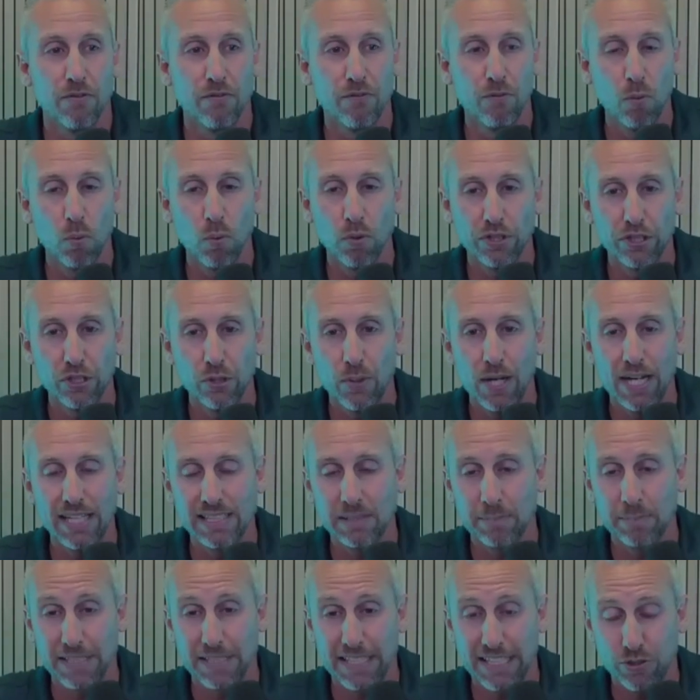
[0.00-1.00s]
for you
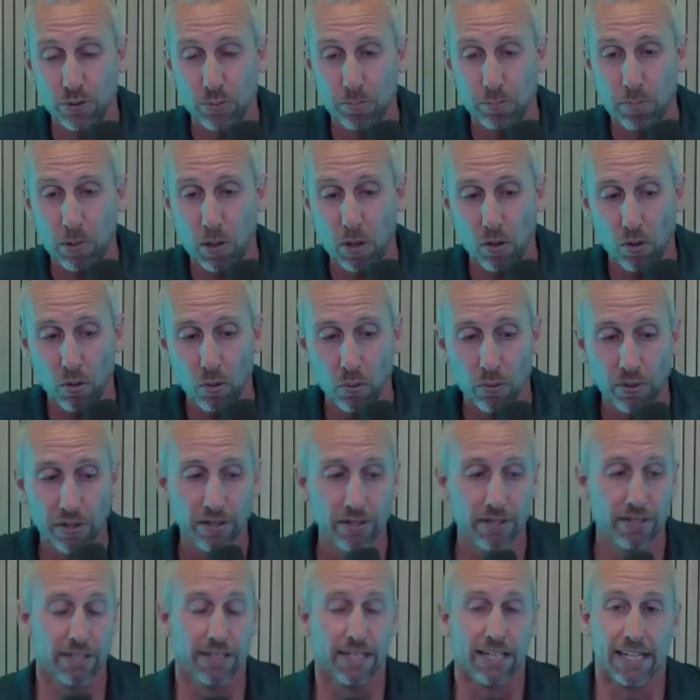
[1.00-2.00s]
as a potential
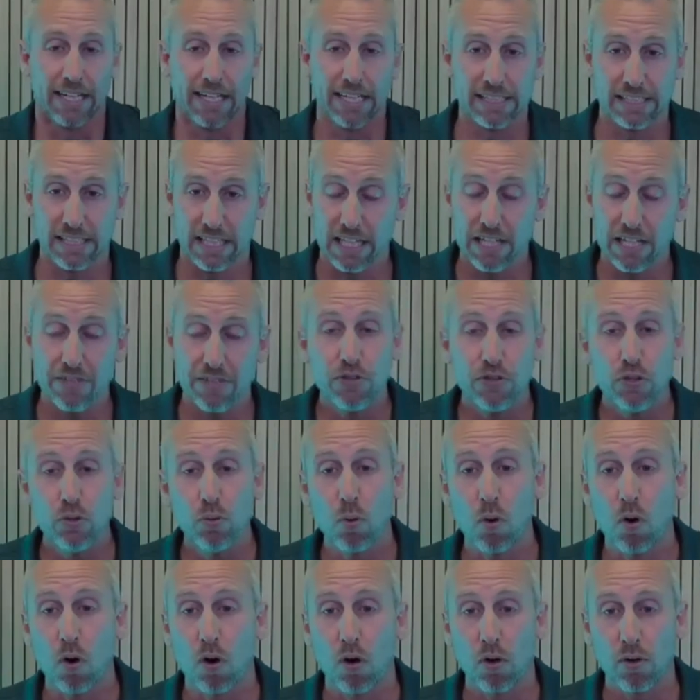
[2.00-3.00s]
borrower is if
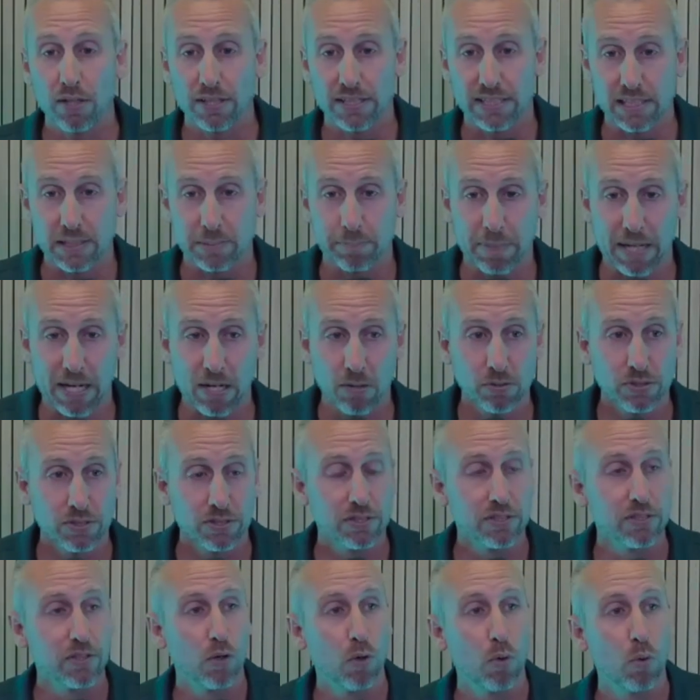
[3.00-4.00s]
you are a
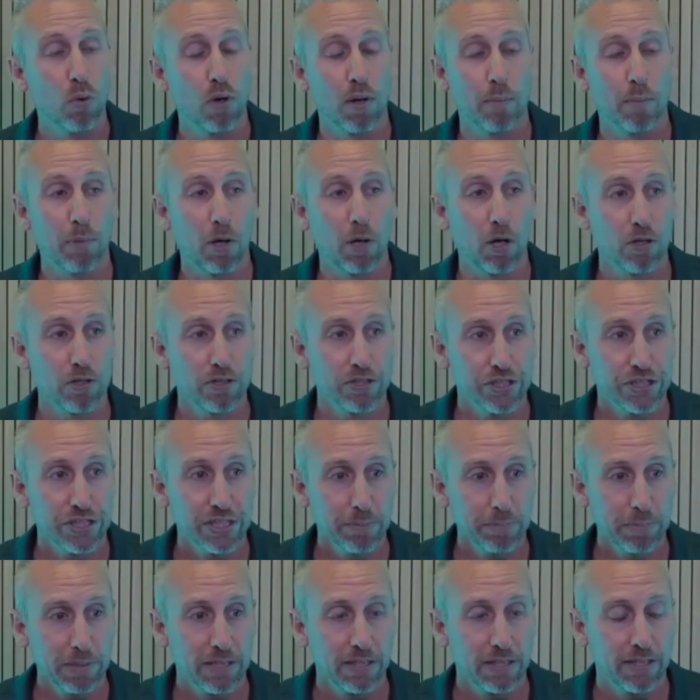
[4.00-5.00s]
spouse or a
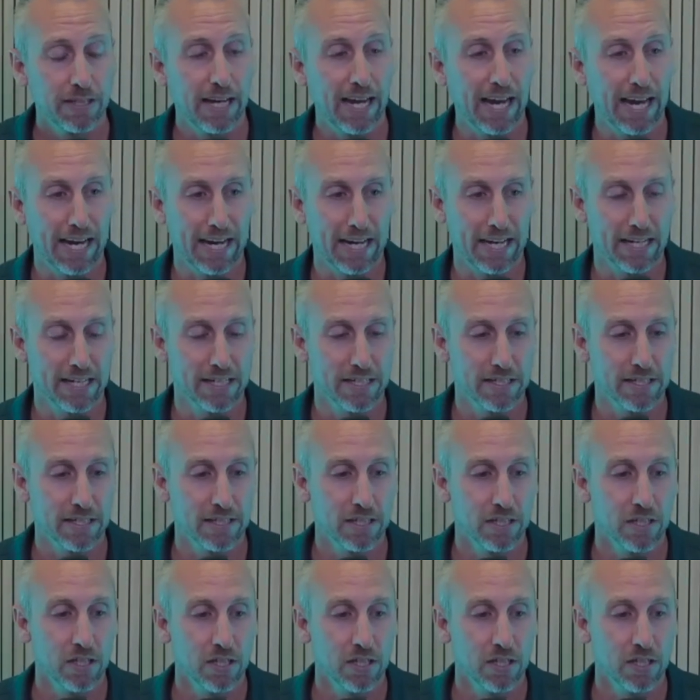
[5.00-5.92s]
partnership and